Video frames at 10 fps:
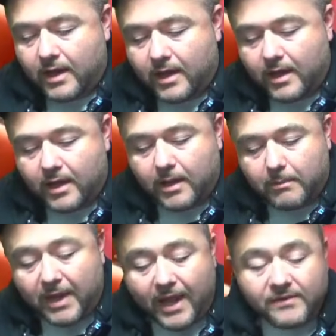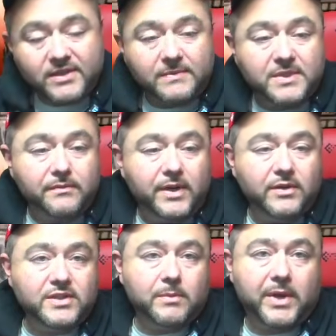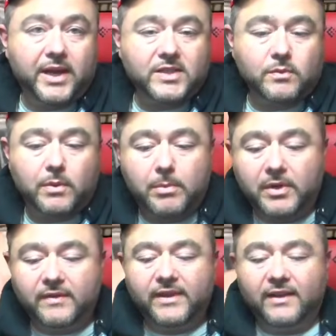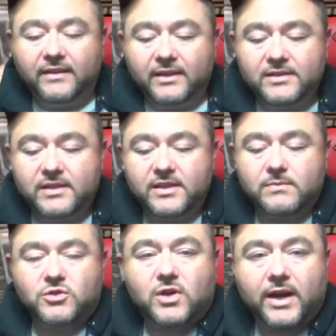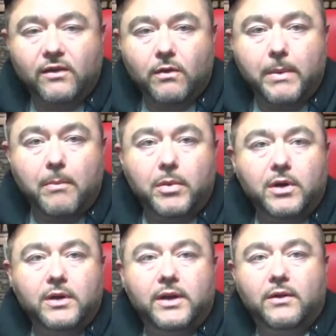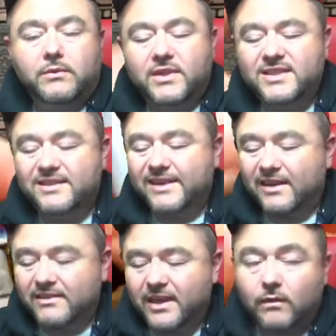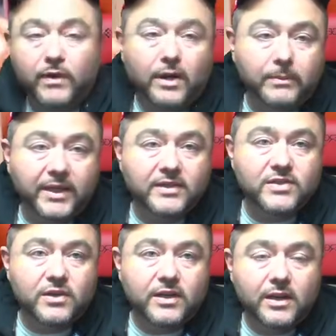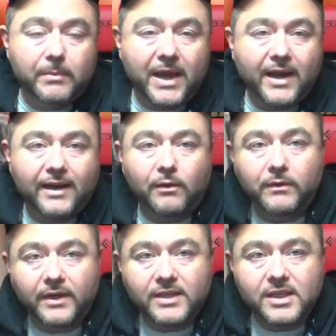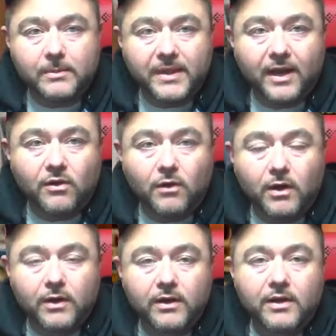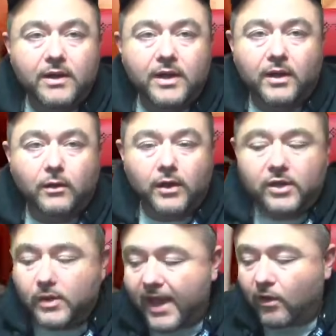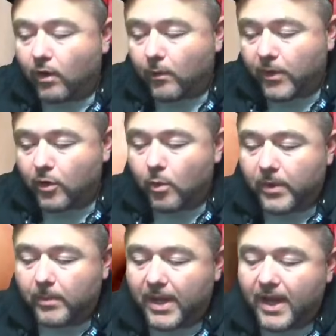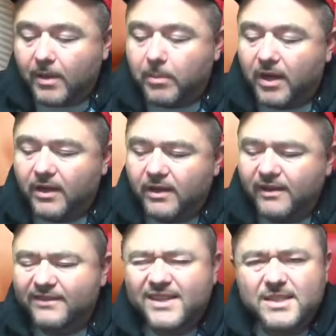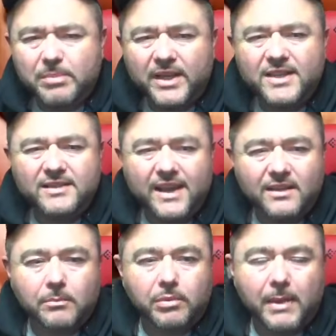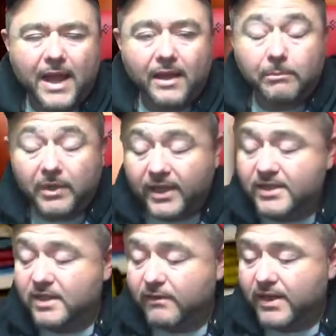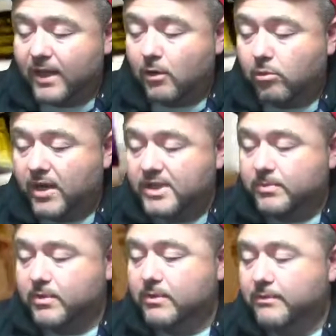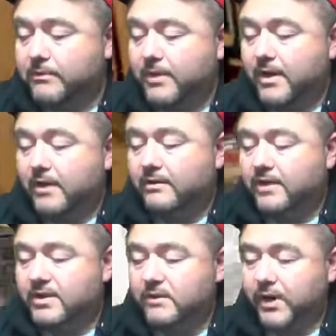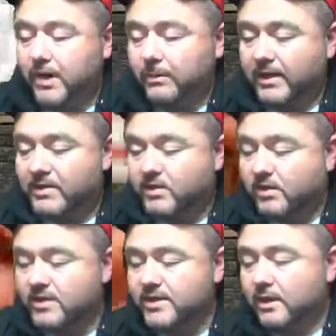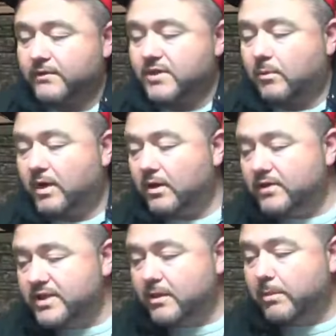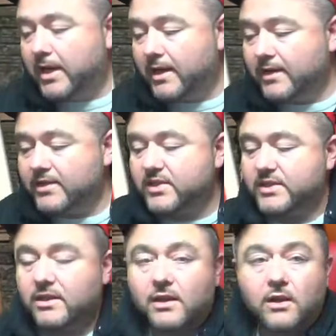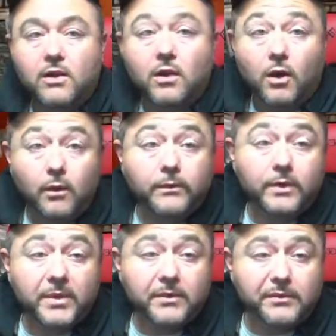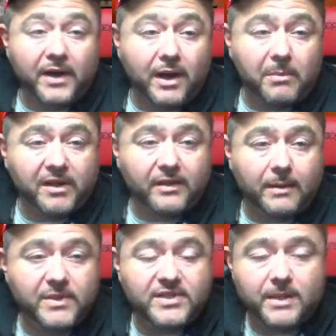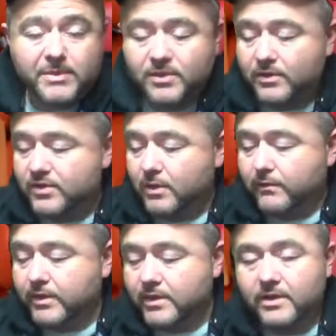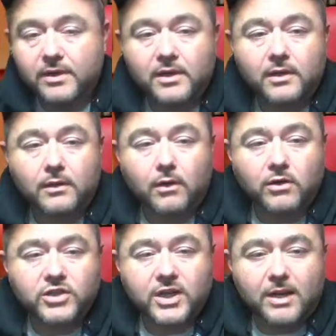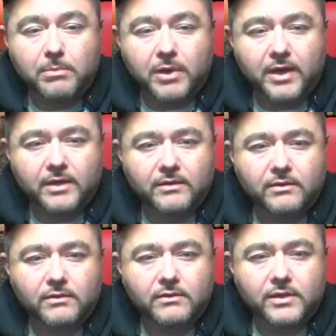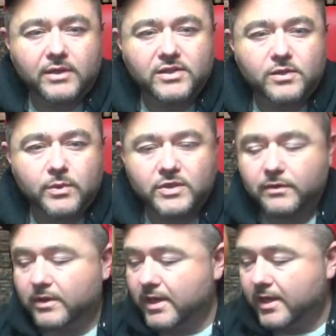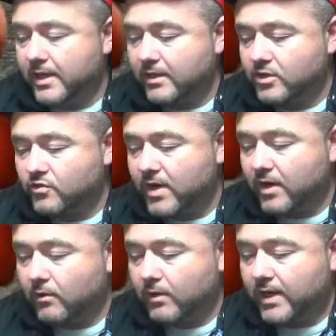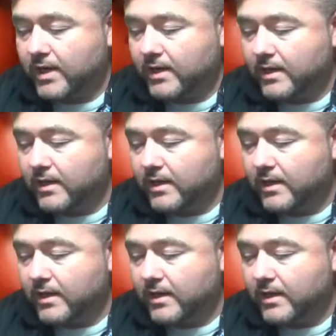I have seen some videos in the past where people hit downtowns in these. I'm trying to remember, is the downtown randomly inserted in the pack? I don't think it's going to be that card, looking you head on when you open a pack, but does it take the place of the yellow press proof? Does it randomly insert itself somewhere else in the box? Hopefully we can find out by the time this episode is over. Long shot, but here's to wishful thinking. Trent Green.